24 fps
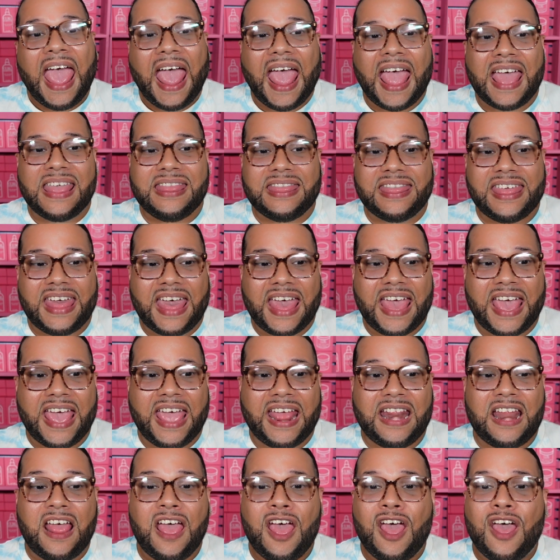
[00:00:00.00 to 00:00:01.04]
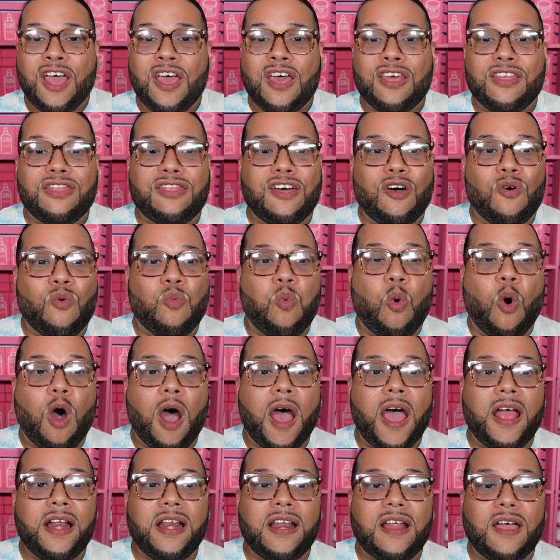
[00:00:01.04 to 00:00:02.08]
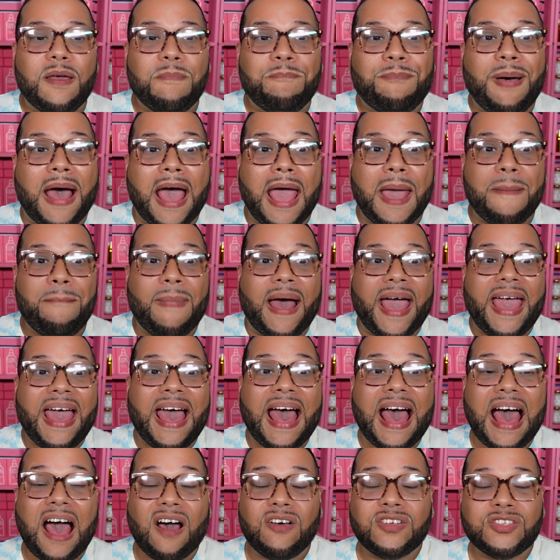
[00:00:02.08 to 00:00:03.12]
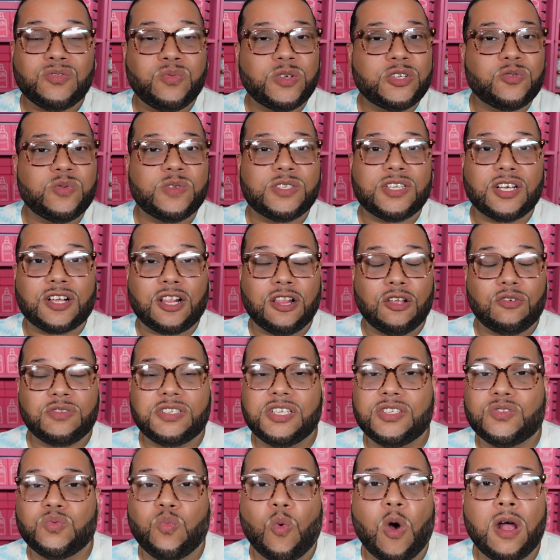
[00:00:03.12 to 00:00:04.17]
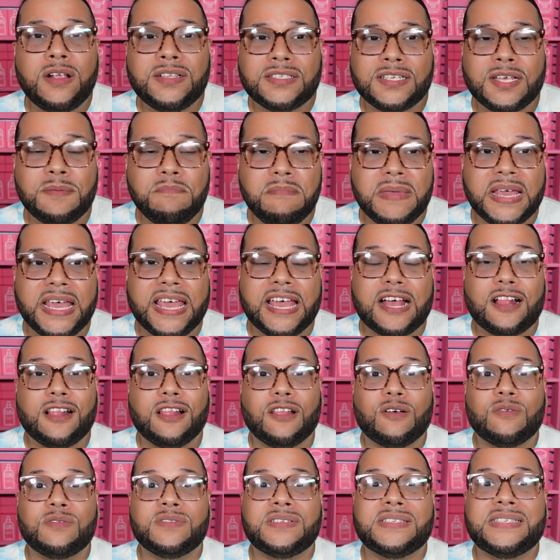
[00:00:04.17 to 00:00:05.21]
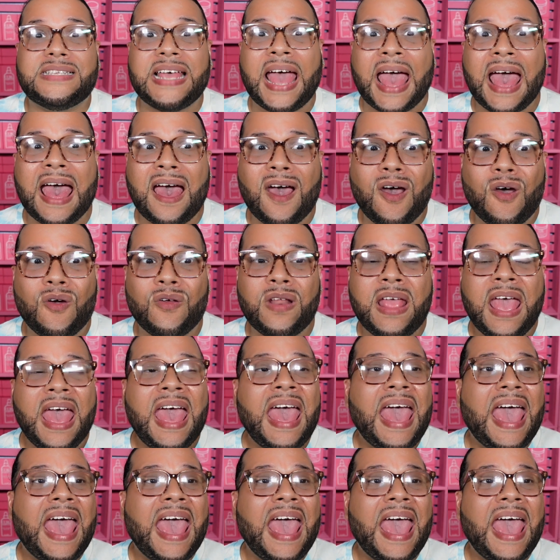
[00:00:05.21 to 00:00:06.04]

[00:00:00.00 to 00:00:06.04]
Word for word: and then the one by my house, which was the closest one to me, closed down,